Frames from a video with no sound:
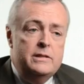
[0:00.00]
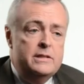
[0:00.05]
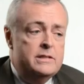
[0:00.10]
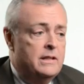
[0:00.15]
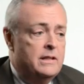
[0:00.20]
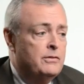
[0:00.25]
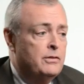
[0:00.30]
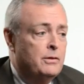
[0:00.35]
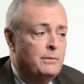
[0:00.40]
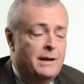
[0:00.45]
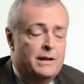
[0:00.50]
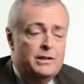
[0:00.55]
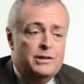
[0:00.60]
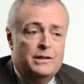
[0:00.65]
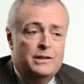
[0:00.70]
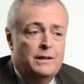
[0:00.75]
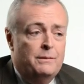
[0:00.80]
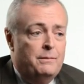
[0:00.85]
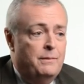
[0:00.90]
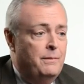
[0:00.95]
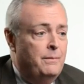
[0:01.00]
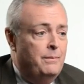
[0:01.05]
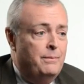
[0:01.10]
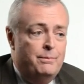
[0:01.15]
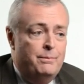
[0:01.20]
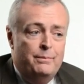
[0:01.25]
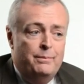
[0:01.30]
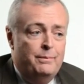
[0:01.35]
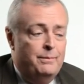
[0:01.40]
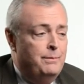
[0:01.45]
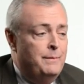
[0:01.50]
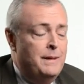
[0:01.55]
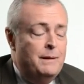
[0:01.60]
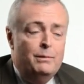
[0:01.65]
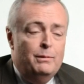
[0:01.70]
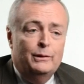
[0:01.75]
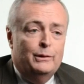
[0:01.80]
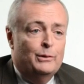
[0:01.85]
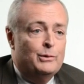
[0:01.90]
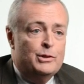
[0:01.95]
is information that
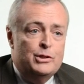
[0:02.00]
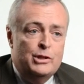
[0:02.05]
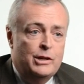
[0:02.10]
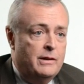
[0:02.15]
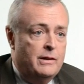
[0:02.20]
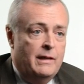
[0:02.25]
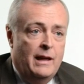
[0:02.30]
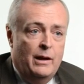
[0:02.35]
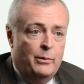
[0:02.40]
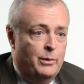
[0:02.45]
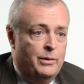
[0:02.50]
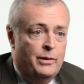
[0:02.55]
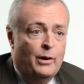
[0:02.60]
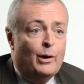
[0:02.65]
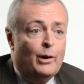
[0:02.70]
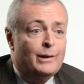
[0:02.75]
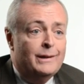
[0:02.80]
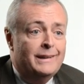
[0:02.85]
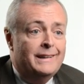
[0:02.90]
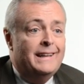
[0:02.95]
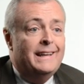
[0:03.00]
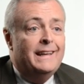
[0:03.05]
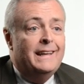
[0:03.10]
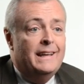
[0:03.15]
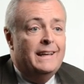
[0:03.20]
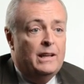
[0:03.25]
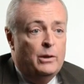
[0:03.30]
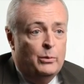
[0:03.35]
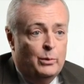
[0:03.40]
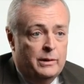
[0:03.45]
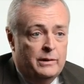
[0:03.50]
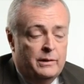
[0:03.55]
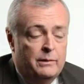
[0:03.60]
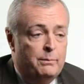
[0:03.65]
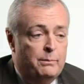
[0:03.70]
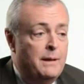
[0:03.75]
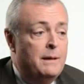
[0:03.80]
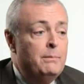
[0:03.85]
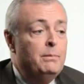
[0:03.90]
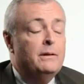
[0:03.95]
people don't share that with hardly anyone.
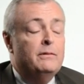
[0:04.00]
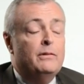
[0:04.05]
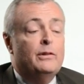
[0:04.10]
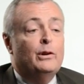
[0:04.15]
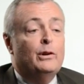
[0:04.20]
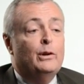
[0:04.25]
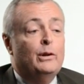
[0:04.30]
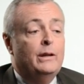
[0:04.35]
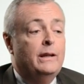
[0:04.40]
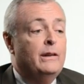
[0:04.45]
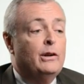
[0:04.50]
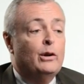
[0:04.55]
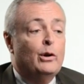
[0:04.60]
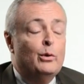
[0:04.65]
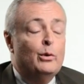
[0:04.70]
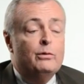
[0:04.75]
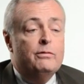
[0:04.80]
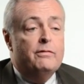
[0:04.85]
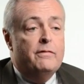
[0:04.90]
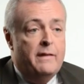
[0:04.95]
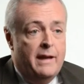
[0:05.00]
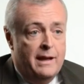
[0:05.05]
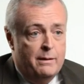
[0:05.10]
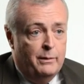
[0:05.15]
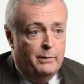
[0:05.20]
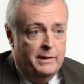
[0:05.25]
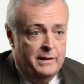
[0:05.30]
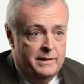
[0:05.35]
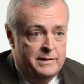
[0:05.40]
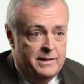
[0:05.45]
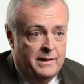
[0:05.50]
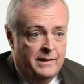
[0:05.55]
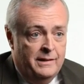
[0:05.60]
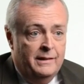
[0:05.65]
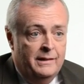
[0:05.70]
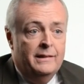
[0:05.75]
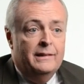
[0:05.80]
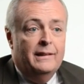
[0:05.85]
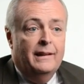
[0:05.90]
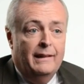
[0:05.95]
People in their own families
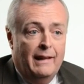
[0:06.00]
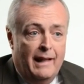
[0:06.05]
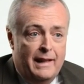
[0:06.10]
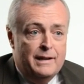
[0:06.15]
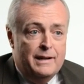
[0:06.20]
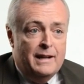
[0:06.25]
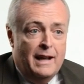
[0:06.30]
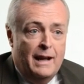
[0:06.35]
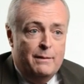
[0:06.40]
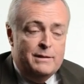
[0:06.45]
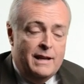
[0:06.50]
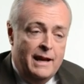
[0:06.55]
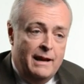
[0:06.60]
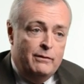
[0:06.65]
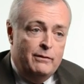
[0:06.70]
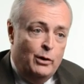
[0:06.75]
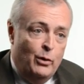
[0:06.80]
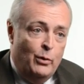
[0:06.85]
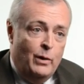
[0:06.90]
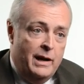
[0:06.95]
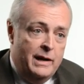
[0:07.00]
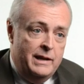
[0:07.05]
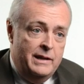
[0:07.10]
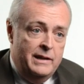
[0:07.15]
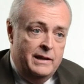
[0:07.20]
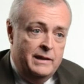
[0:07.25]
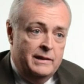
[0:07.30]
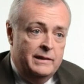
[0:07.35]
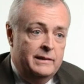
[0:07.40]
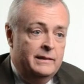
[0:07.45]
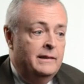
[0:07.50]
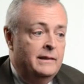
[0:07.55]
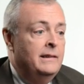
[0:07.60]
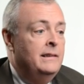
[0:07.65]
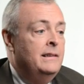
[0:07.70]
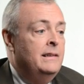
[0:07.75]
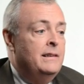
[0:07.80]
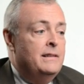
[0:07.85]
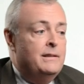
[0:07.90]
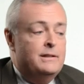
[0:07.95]
a lot of times have no idea
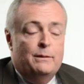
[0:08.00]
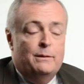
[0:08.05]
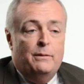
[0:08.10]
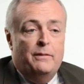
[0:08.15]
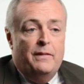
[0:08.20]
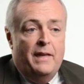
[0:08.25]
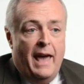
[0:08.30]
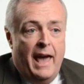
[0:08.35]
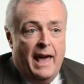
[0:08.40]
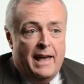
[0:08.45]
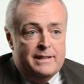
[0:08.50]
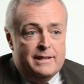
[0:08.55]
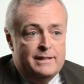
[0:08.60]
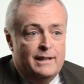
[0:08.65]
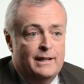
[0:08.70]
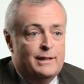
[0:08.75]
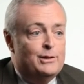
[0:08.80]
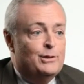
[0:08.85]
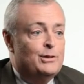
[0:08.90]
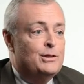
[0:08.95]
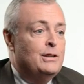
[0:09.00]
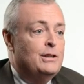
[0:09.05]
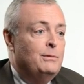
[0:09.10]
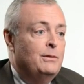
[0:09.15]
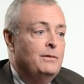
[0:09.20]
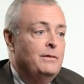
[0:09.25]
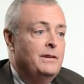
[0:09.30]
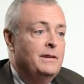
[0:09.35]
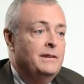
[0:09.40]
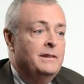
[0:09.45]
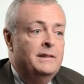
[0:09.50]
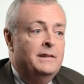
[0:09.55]
some of the assets or some of the